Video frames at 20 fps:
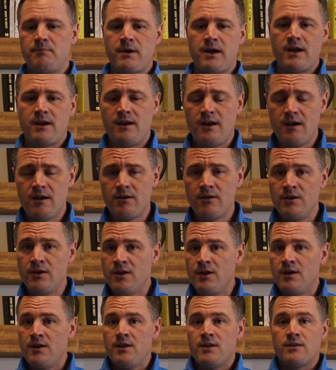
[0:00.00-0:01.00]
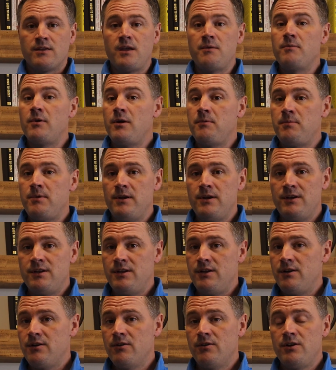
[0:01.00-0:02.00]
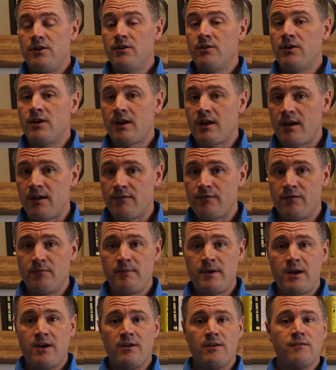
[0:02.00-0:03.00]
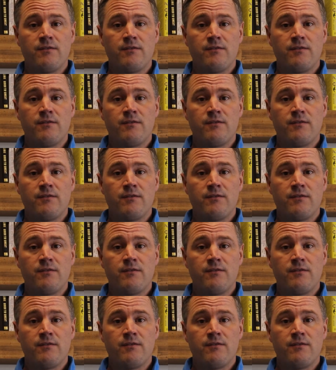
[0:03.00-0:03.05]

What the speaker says: buy now, they might be in a year and a half from now.